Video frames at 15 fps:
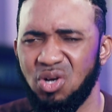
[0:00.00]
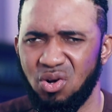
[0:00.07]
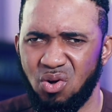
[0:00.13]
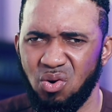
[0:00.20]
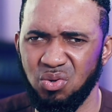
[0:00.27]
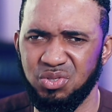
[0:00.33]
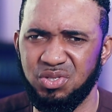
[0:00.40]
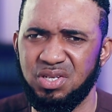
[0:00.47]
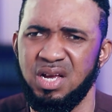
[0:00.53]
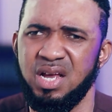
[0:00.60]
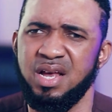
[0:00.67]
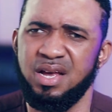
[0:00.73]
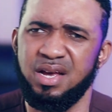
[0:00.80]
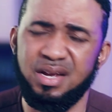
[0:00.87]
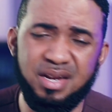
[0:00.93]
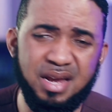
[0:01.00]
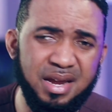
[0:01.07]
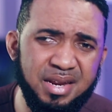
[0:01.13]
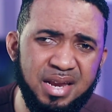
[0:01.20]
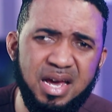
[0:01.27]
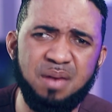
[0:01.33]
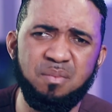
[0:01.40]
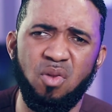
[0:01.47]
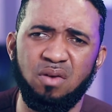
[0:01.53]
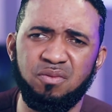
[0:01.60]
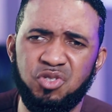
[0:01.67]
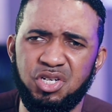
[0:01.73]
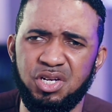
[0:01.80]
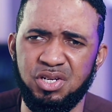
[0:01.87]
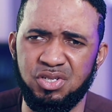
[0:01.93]
your coast in the name
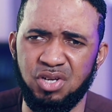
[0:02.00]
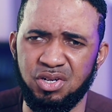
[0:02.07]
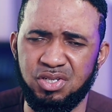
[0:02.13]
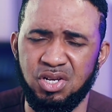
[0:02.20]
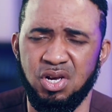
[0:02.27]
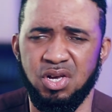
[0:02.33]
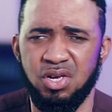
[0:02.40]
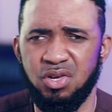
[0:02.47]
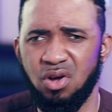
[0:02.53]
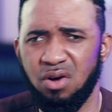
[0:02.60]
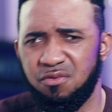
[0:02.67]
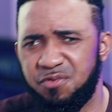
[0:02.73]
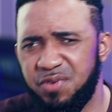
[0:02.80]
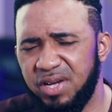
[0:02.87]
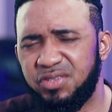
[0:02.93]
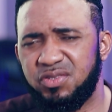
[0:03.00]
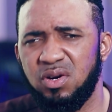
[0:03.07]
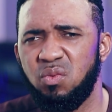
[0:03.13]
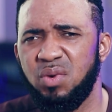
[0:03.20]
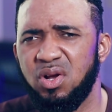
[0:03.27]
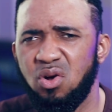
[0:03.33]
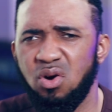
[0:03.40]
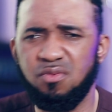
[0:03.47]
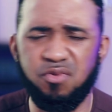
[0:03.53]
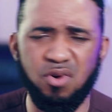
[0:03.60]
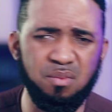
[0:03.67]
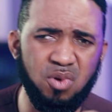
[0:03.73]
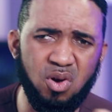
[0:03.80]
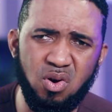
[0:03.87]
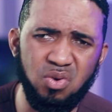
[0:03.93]
of Jesus. Your victory will go
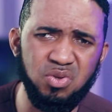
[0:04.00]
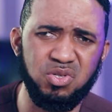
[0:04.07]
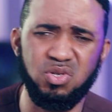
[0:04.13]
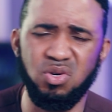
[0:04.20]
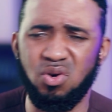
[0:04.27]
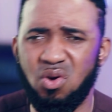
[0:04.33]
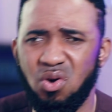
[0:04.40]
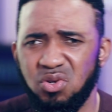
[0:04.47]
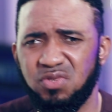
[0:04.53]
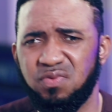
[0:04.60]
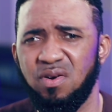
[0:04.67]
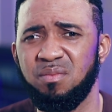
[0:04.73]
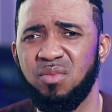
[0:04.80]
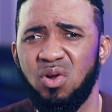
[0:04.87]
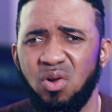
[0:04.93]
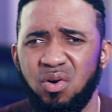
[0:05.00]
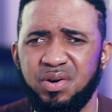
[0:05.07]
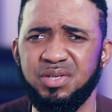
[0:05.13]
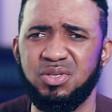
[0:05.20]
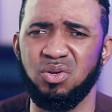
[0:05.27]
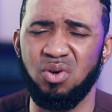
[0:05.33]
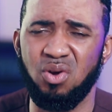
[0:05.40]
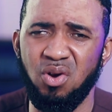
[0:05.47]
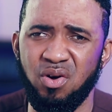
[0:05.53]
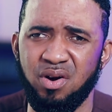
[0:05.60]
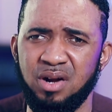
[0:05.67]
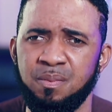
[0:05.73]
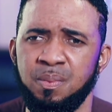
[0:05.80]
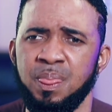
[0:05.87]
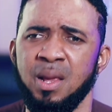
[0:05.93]
from coast to coast, from glory to
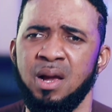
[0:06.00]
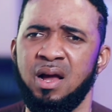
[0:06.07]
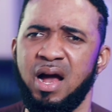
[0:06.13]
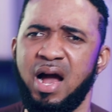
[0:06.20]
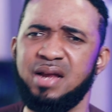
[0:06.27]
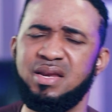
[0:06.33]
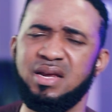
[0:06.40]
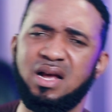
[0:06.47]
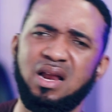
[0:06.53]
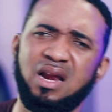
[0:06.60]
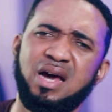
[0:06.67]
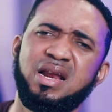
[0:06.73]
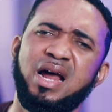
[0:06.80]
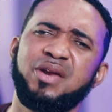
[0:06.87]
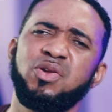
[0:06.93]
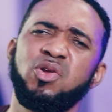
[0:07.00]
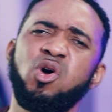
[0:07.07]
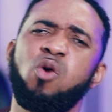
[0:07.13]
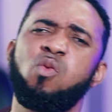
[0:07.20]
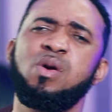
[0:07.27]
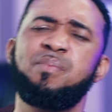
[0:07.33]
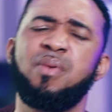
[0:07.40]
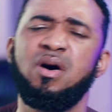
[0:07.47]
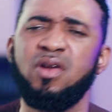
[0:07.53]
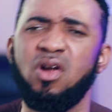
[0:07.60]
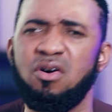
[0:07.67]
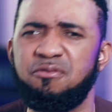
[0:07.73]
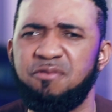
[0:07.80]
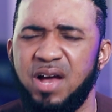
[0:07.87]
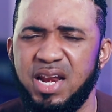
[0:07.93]
glory. I declare that no weapon
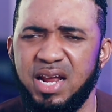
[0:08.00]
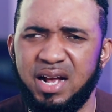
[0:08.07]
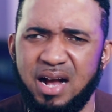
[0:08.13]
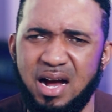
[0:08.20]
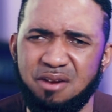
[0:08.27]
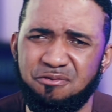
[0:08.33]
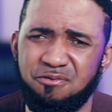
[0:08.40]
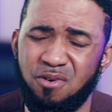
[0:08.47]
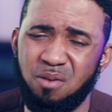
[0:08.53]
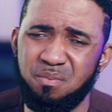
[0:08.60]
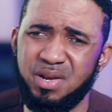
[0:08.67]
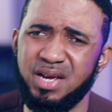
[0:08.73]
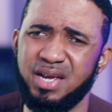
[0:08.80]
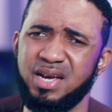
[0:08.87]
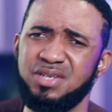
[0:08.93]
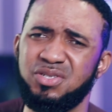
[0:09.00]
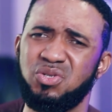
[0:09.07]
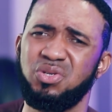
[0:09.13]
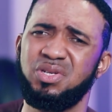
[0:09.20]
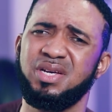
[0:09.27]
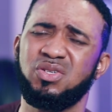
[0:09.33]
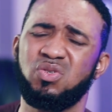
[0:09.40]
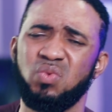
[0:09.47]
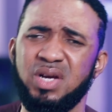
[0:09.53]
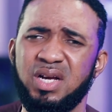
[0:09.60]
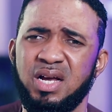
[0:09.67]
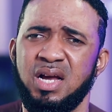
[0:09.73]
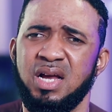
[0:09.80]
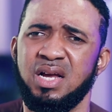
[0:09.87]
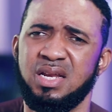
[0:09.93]
of any kind formed against you this week
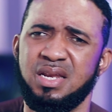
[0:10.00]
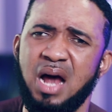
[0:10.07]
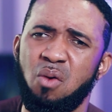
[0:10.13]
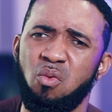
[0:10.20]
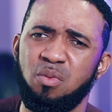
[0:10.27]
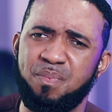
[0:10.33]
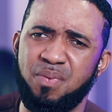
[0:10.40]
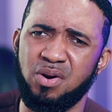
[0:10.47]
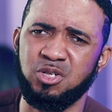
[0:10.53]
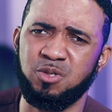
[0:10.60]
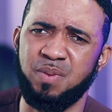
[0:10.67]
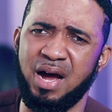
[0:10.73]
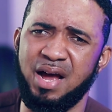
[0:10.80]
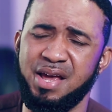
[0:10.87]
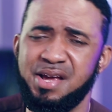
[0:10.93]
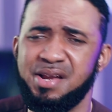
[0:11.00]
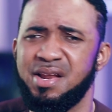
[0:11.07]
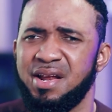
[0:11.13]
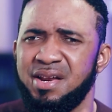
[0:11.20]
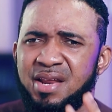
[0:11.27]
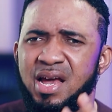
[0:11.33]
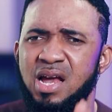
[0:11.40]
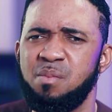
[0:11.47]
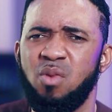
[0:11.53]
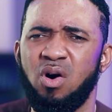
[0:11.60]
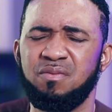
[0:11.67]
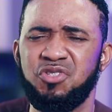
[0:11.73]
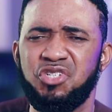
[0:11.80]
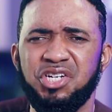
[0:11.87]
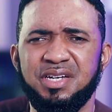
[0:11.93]
that will prosper in the name
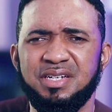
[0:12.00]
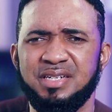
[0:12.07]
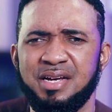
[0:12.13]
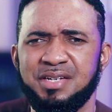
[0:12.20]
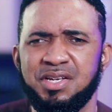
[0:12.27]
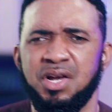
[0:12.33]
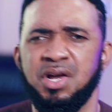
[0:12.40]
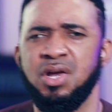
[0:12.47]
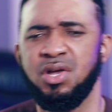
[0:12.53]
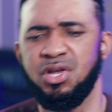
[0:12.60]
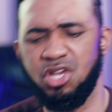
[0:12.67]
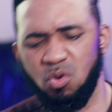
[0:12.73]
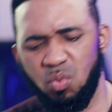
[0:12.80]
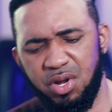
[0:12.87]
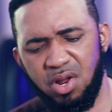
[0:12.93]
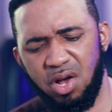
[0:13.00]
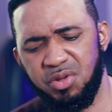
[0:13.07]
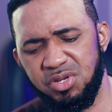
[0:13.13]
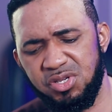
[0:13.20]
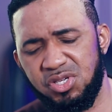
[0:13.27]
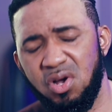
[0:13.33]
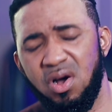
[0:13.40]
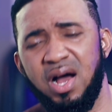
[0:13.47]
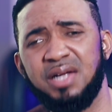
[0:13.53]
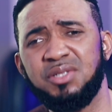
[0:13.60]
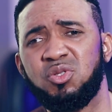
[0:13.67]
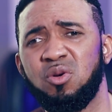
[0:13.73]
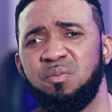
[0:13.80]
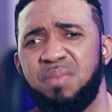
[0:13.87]
of Jesus. You will not use your hand to